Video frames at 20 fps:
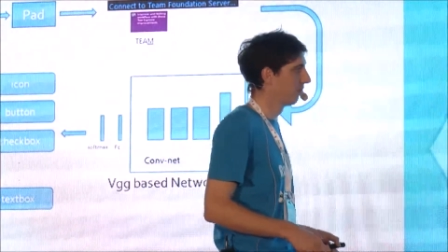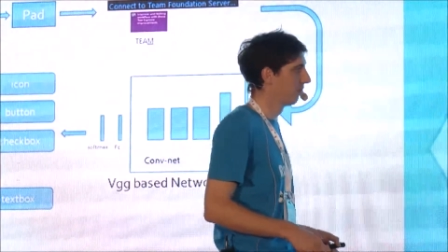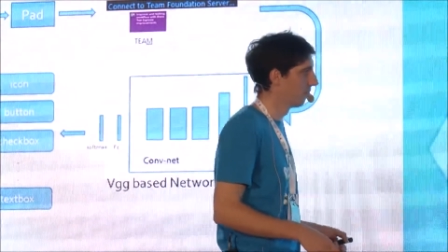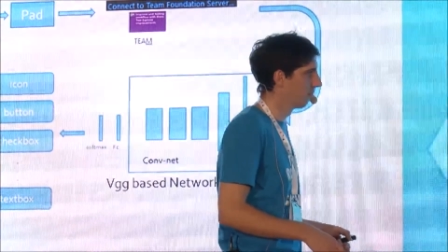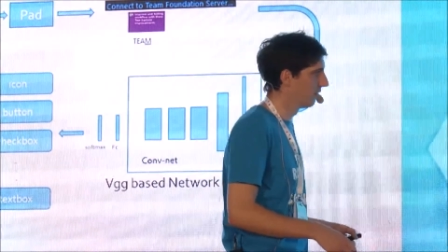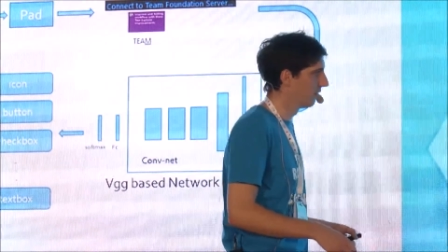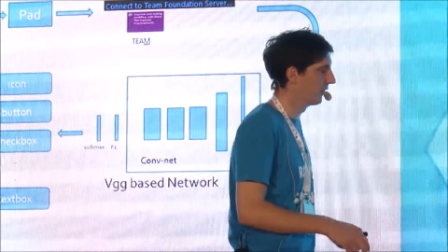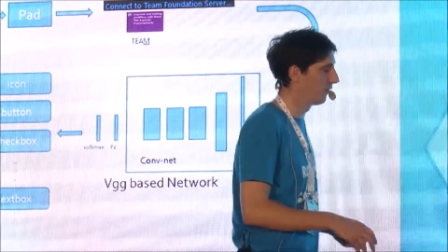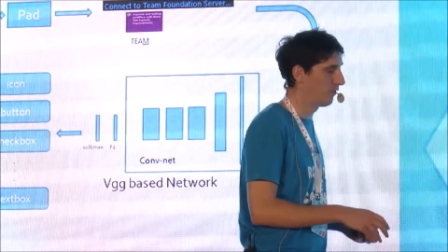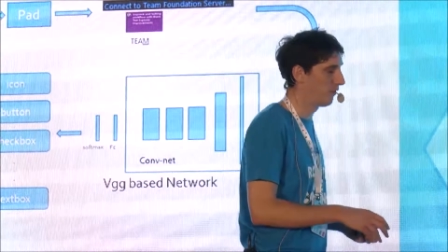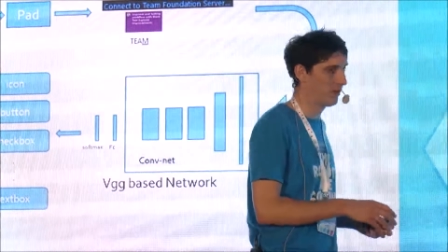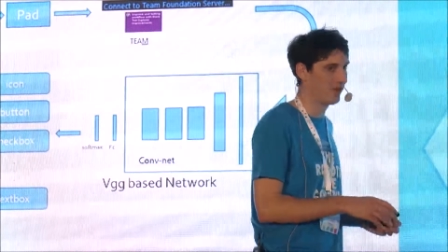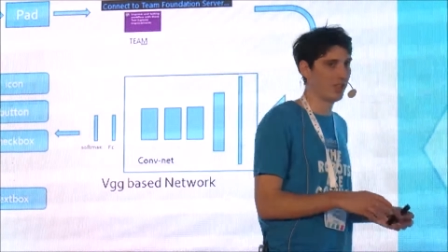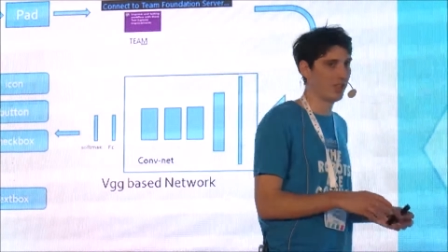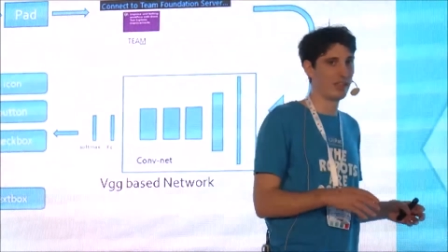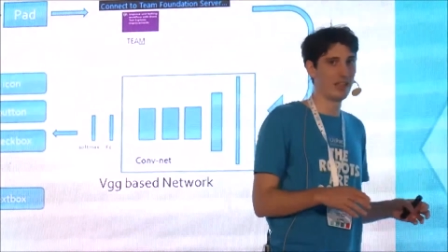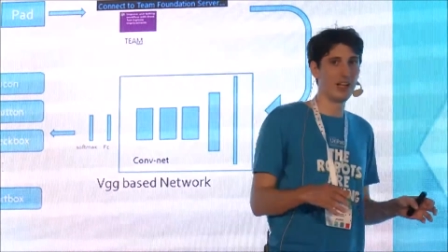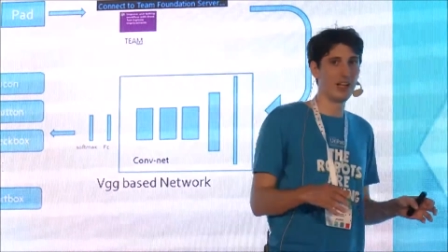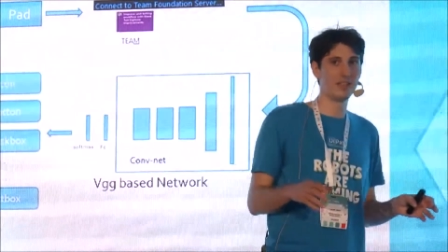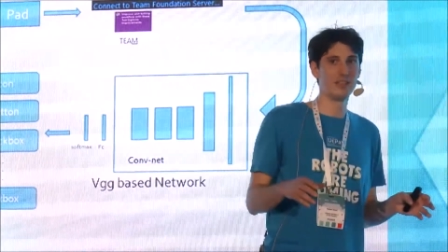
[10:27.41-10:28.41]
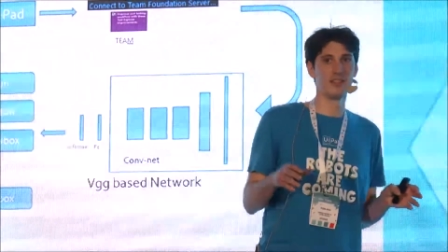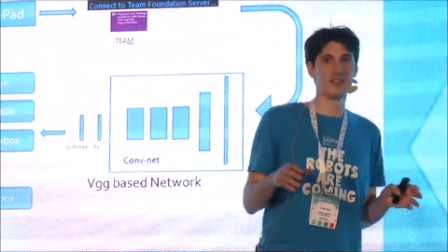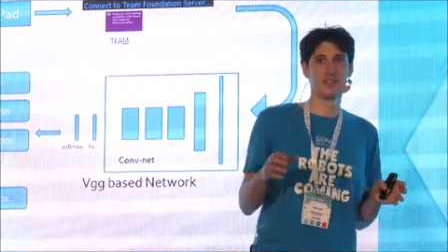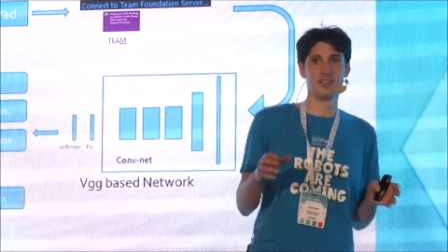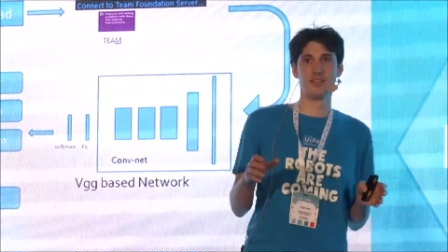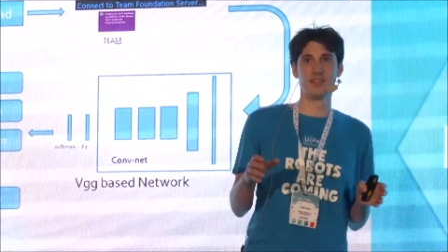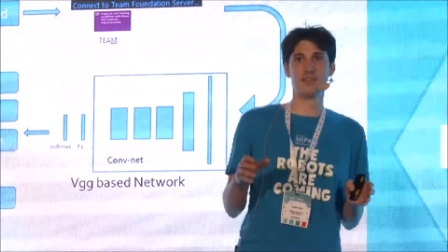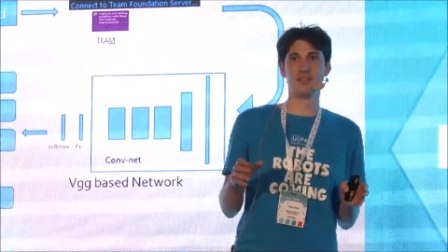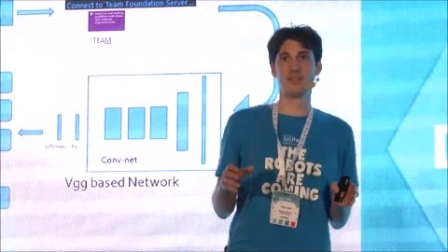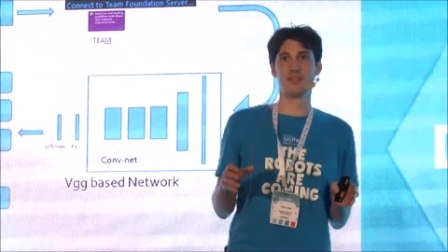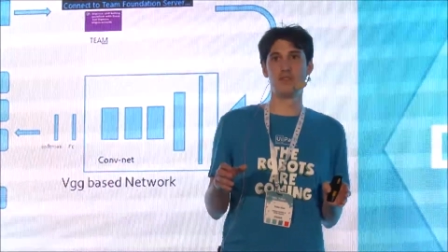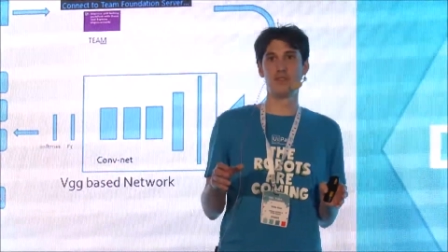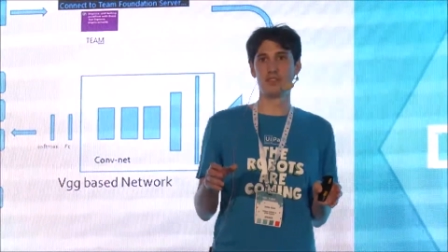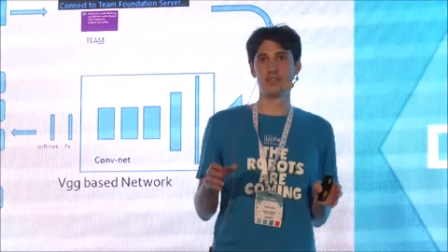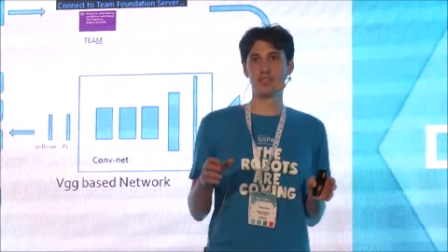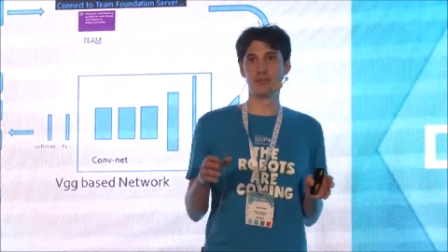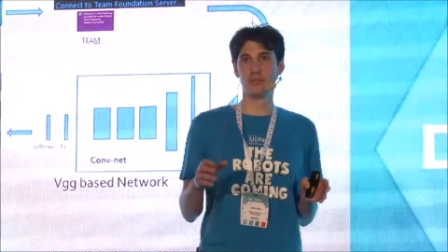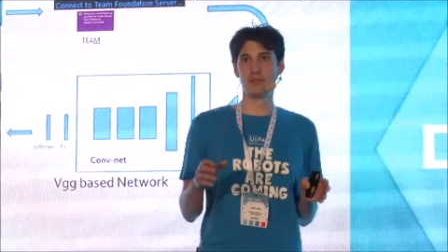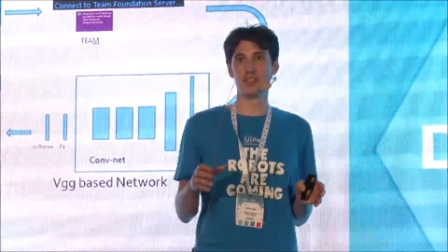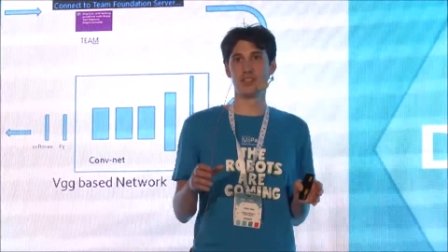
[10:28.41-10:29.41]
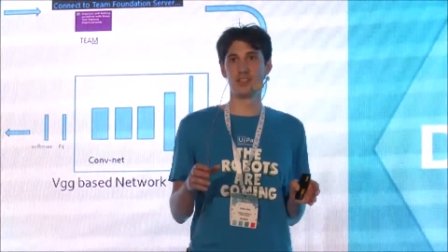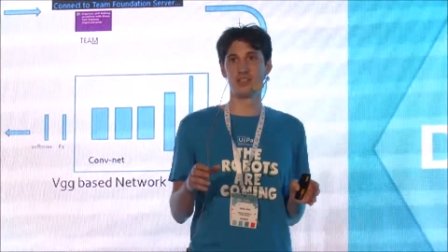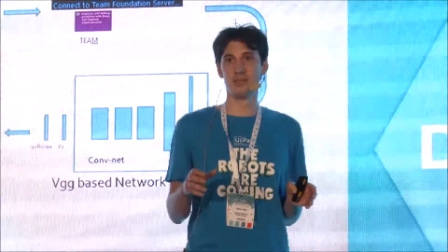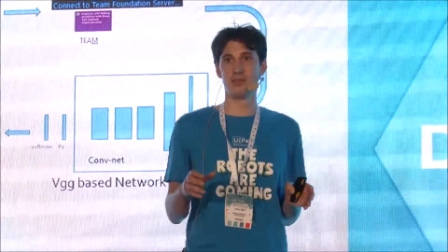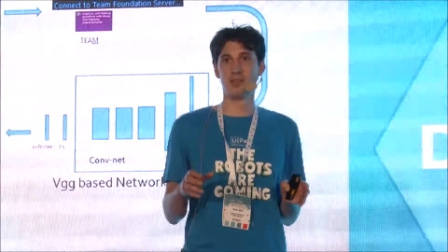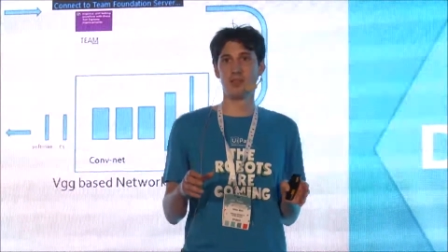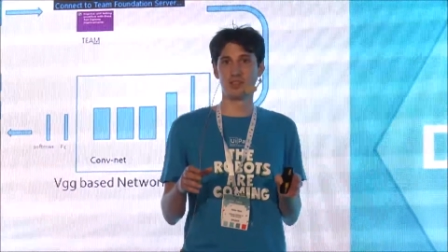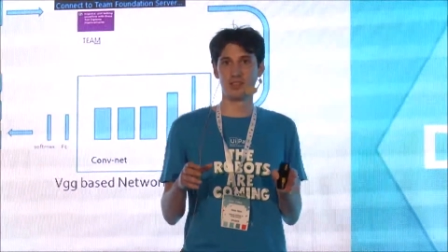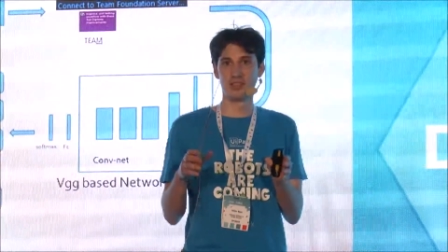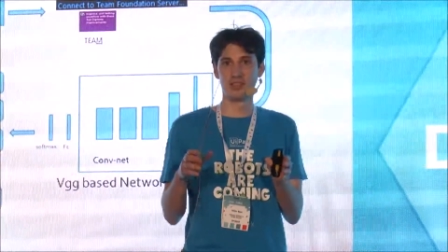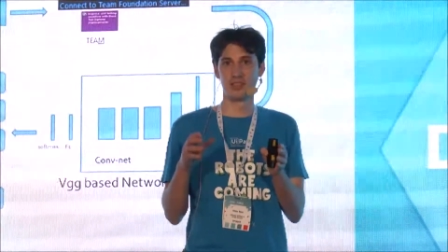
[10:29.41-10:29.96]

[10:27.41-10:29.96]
the first thing which is important